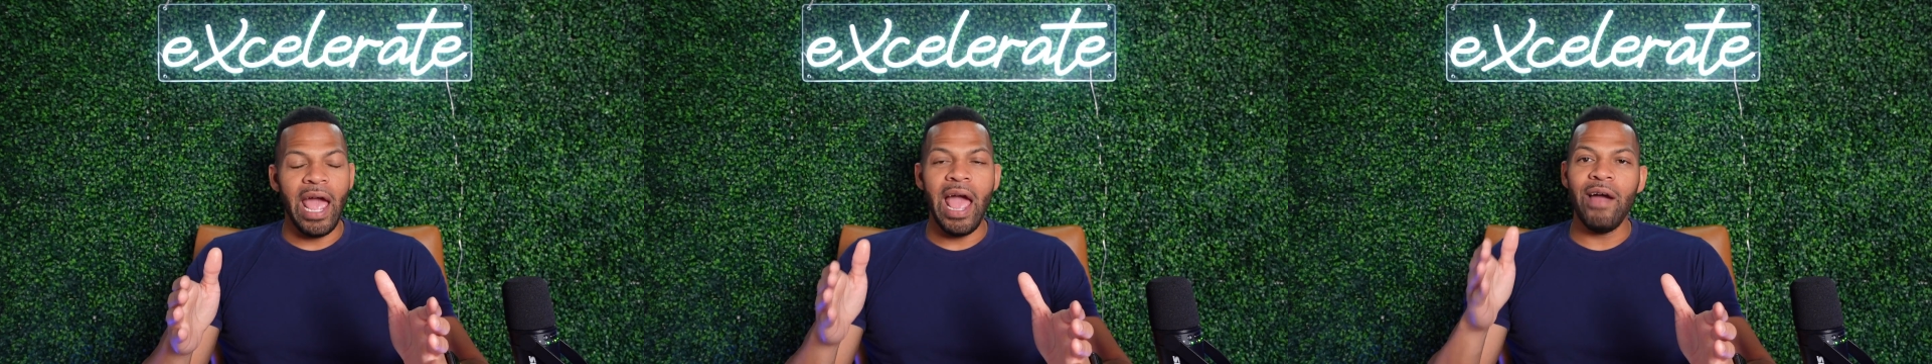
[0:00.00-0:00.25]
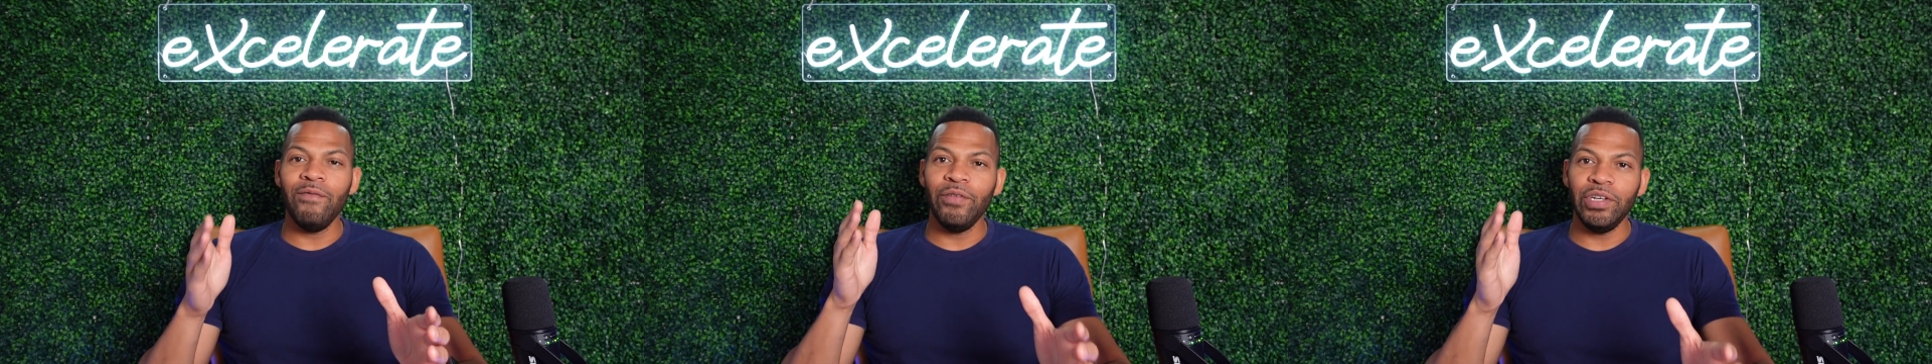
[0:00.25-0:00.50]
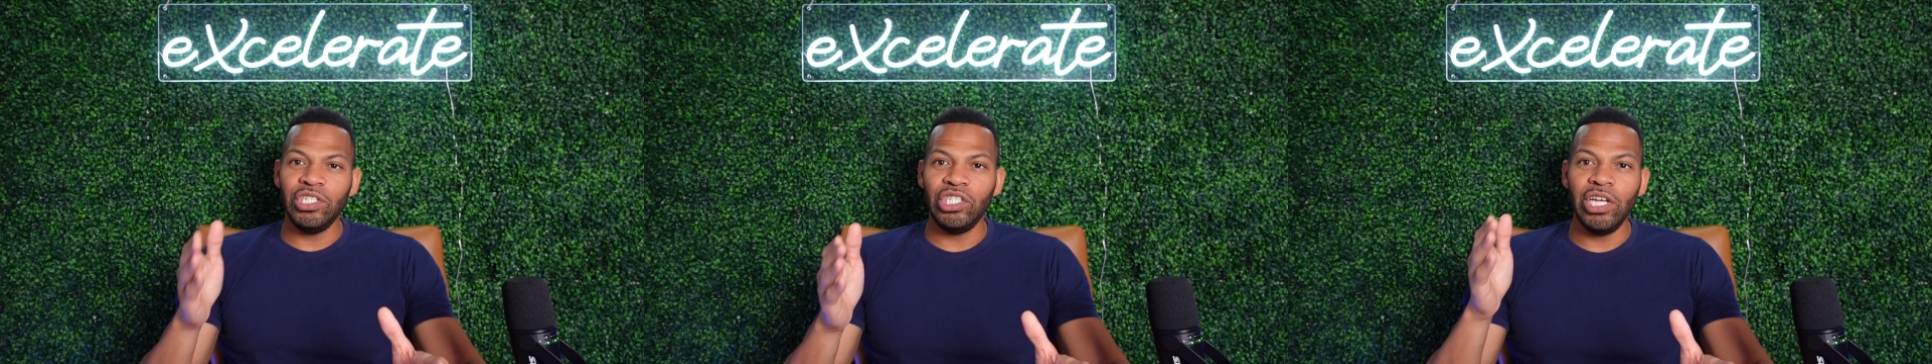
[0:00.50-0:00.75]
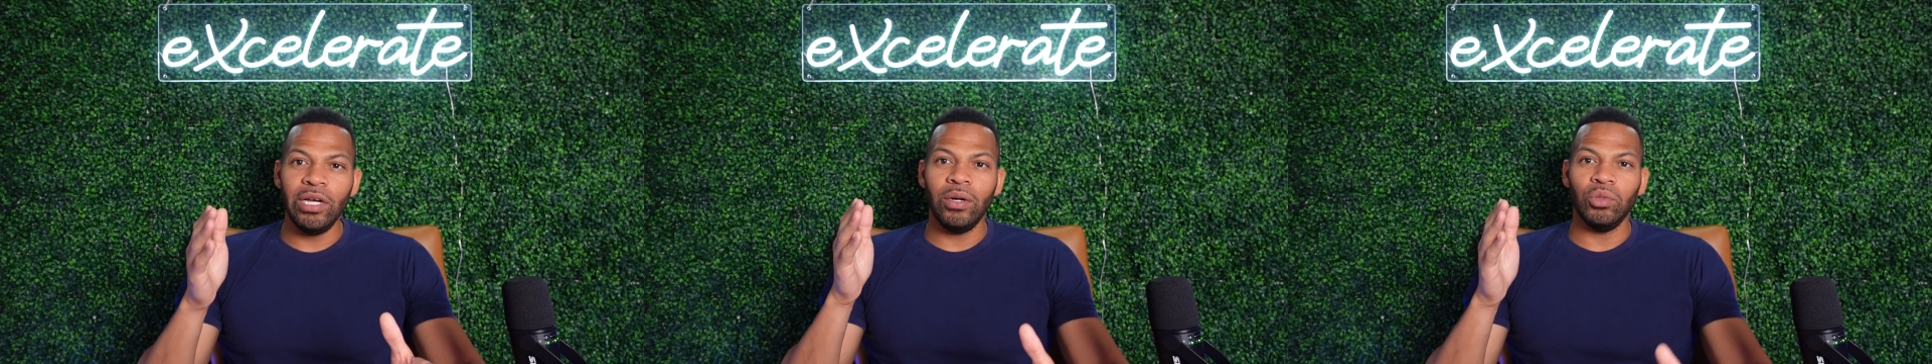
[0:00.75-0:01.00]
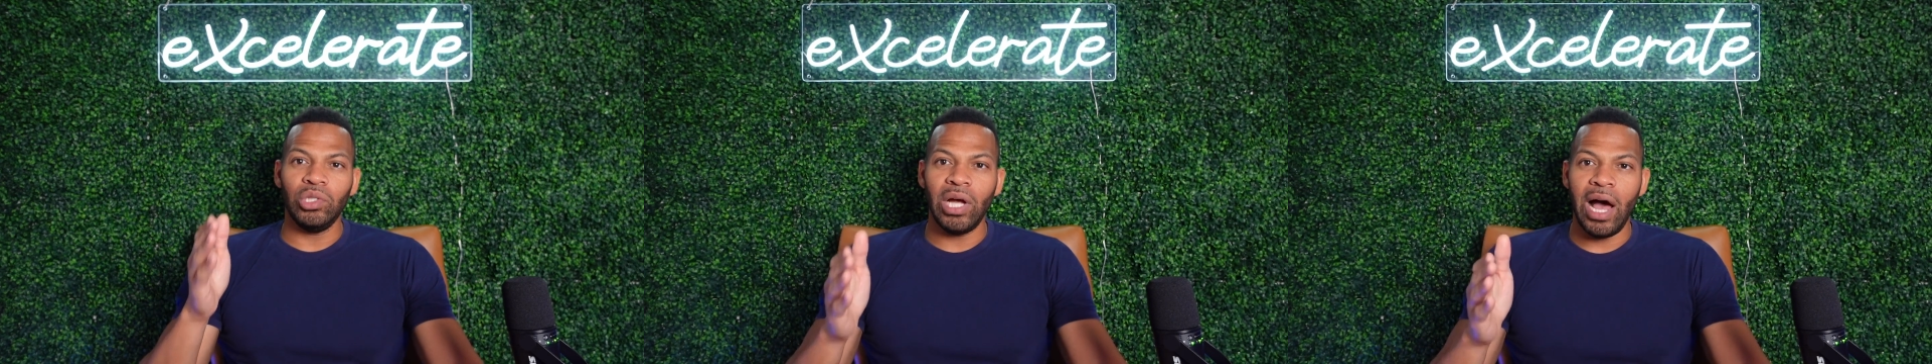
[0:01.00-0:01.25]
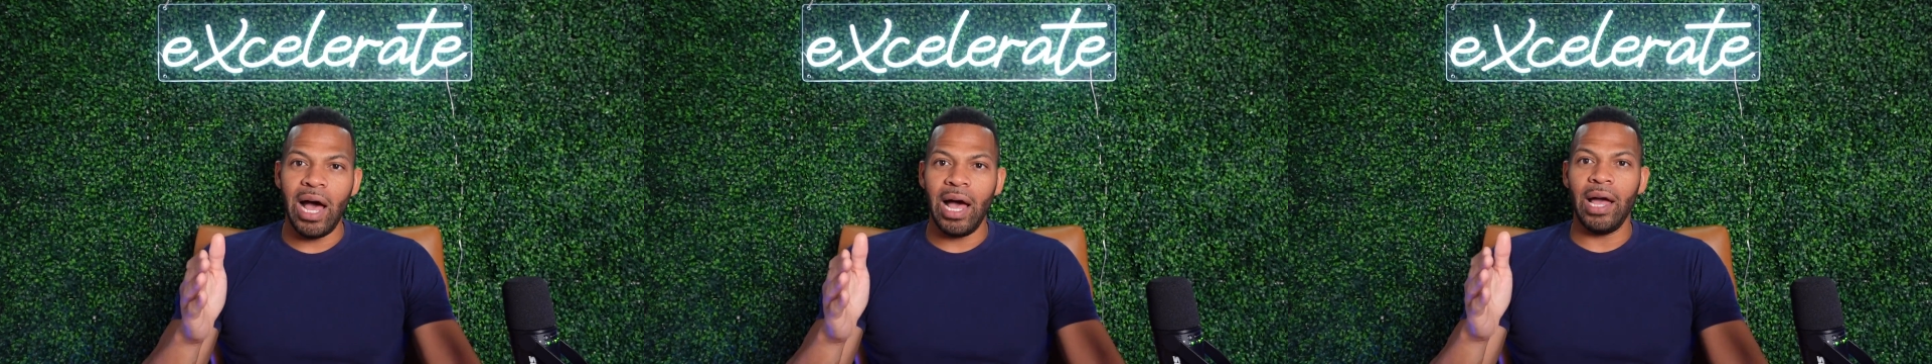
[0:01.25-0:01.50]
every single
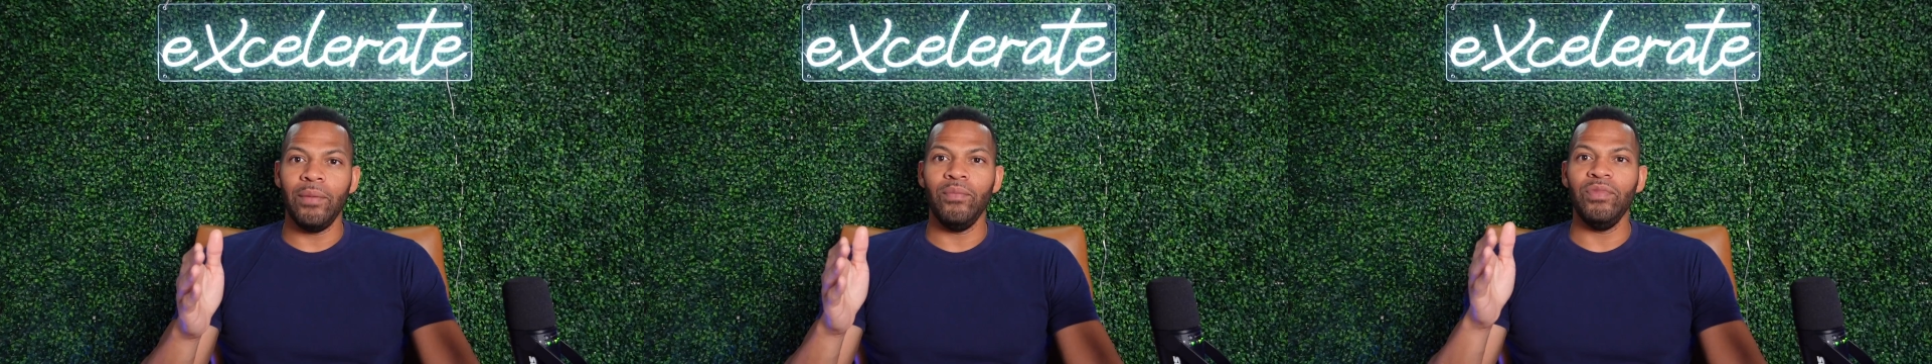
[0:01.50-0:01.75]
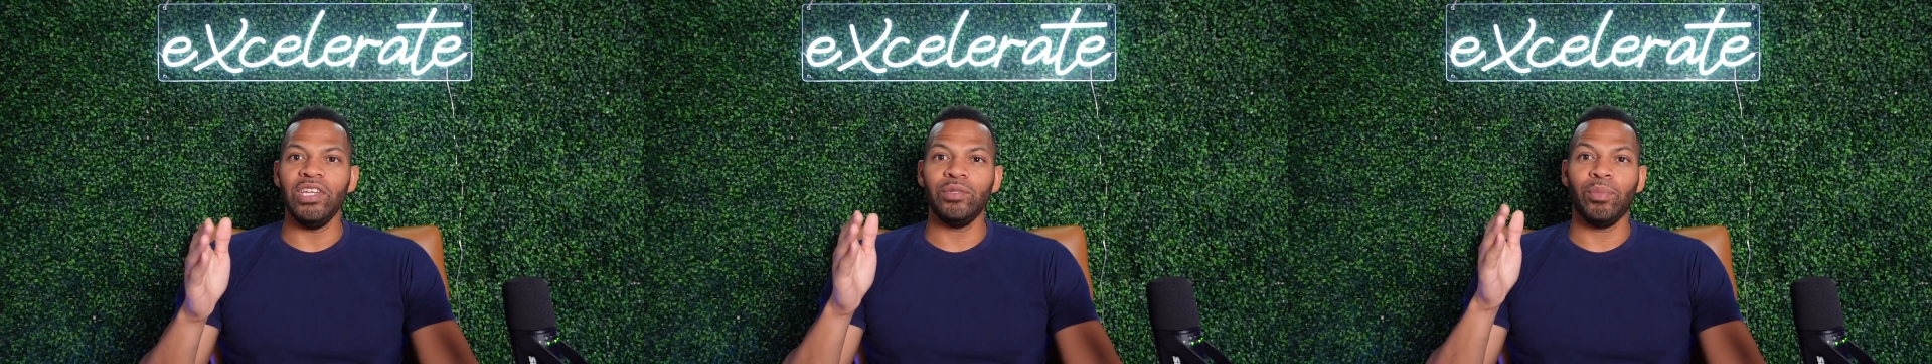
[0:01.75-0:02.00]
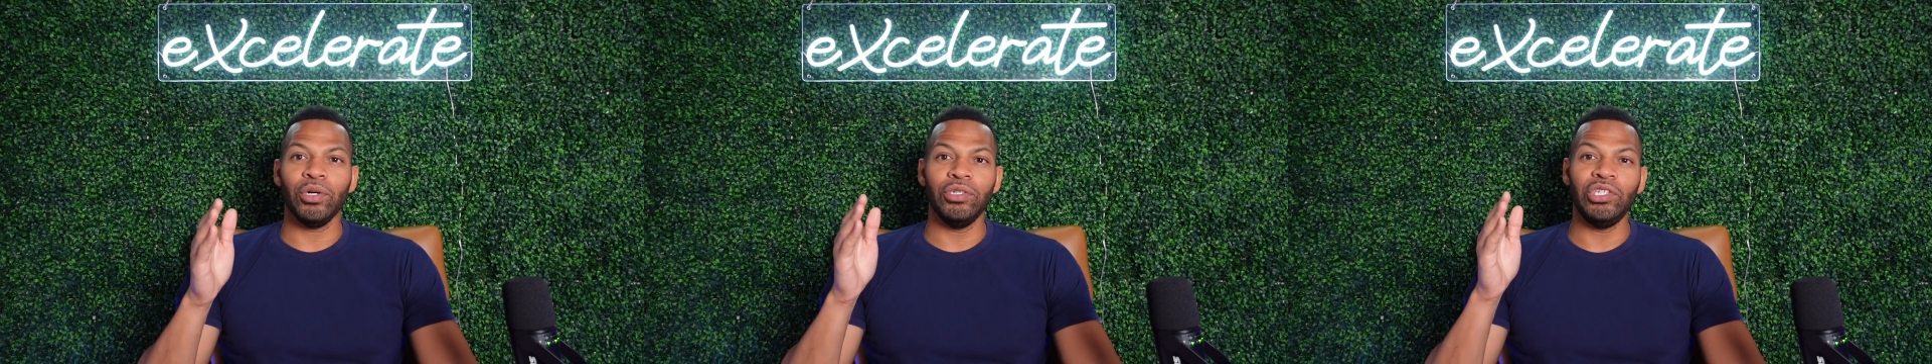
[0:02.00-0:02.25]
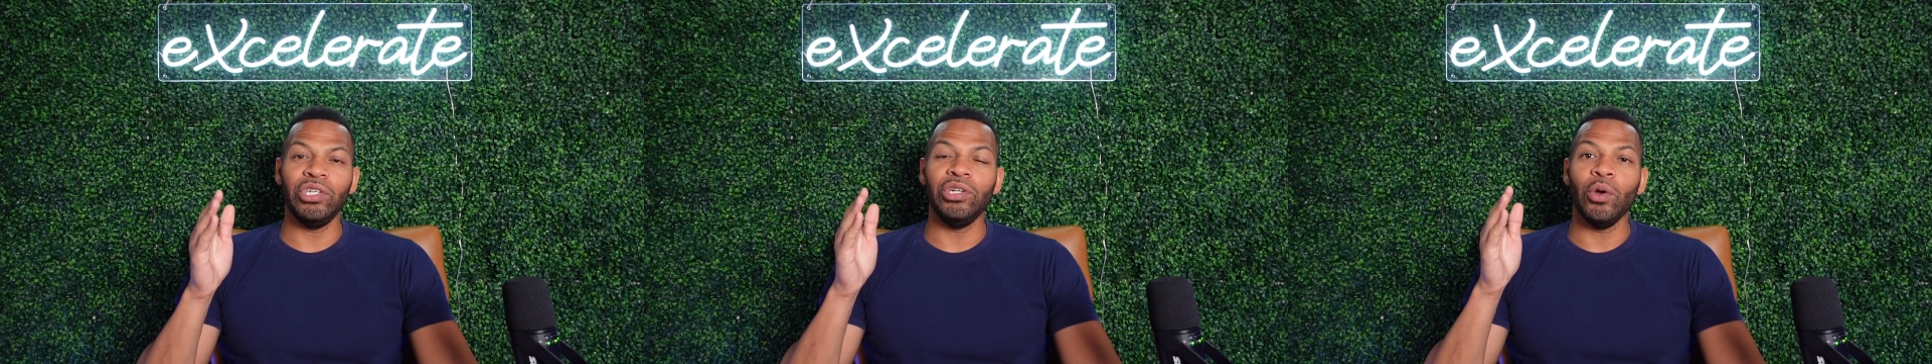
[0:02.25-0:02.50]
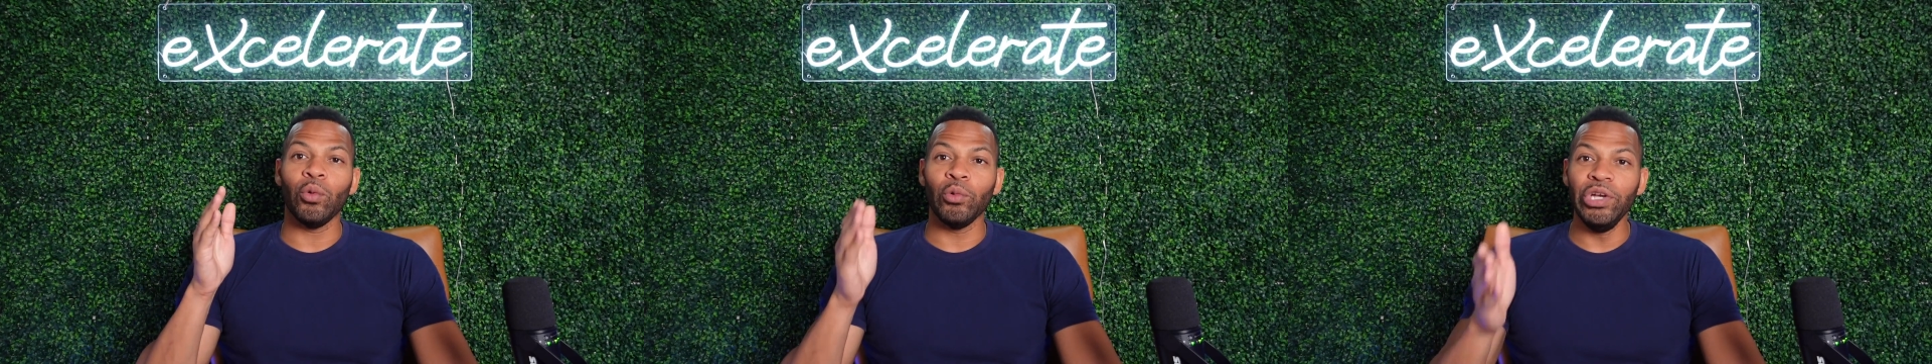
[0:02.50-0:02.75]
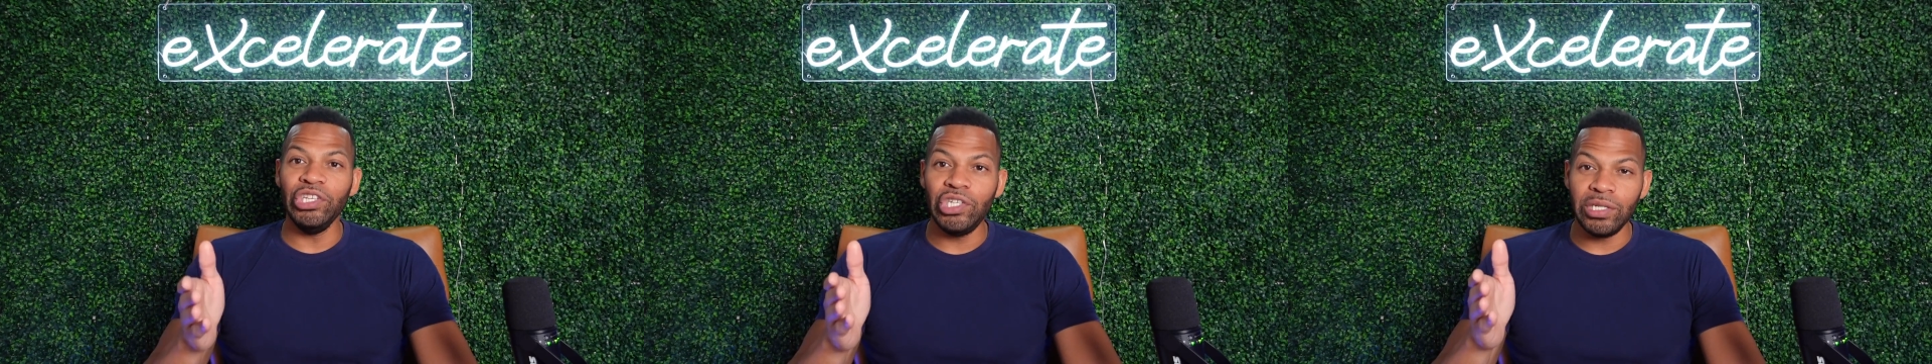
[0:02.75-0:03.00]
time this person
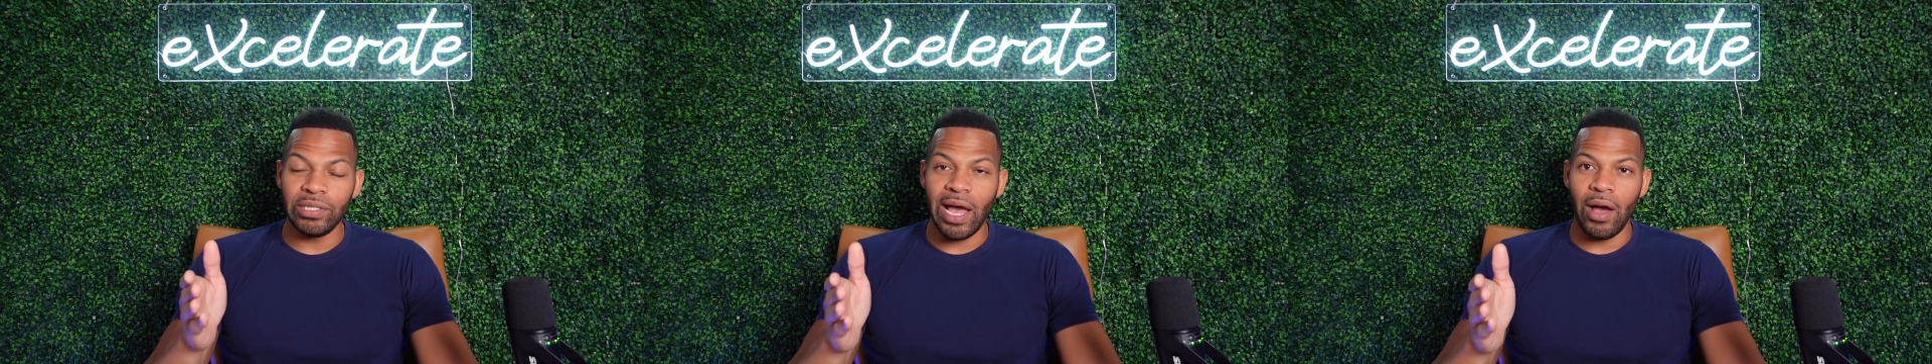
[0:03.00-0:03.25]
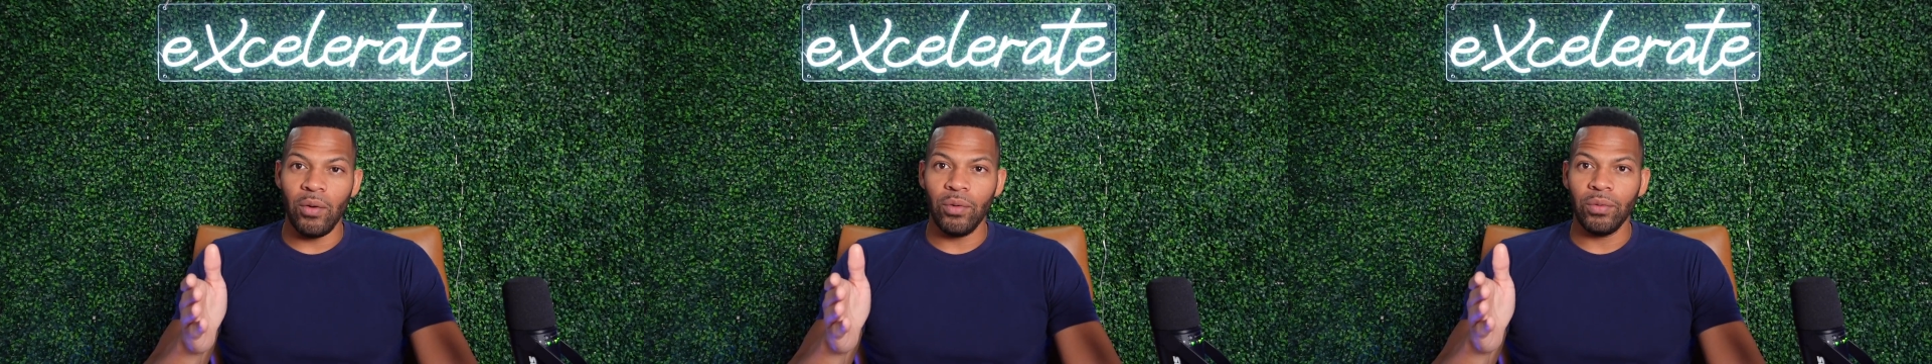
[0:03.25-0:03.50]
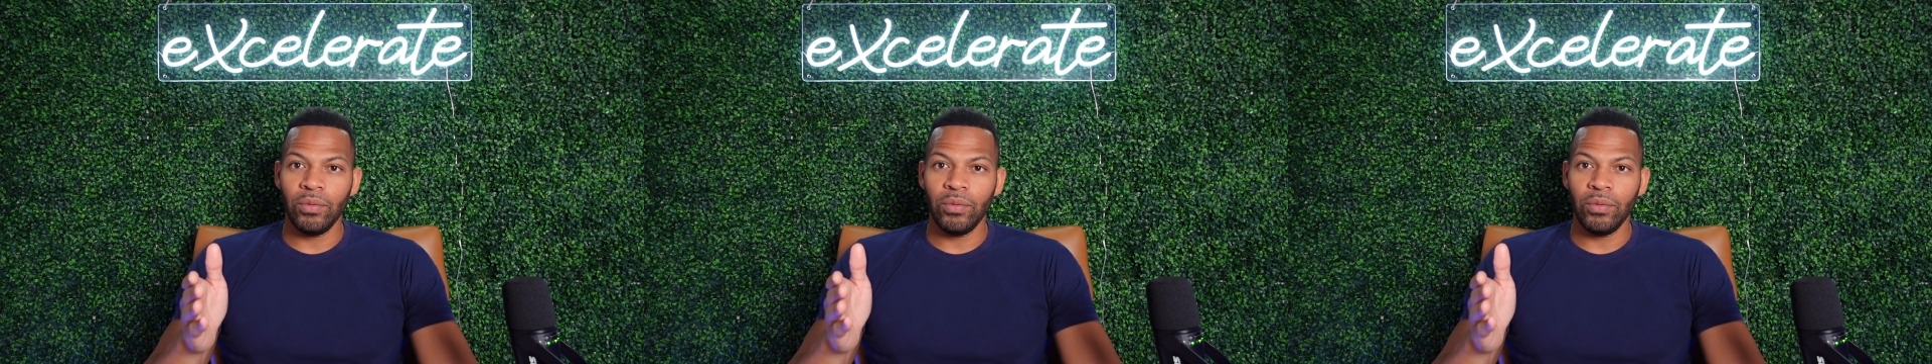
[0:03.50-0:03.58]
reaches out,